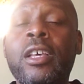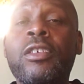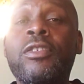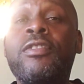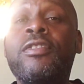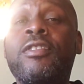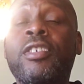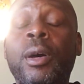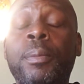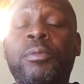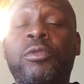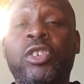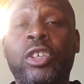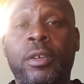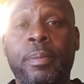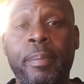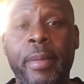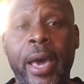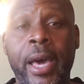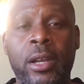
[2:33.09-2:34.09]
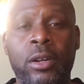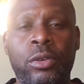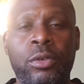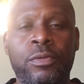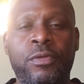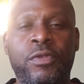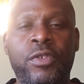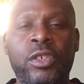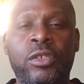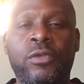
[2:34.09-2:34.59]
subject matter
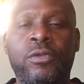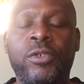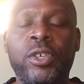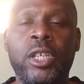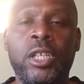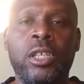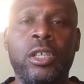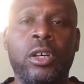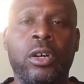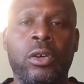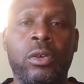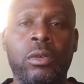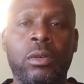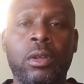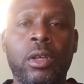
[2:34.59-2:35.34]
of this video.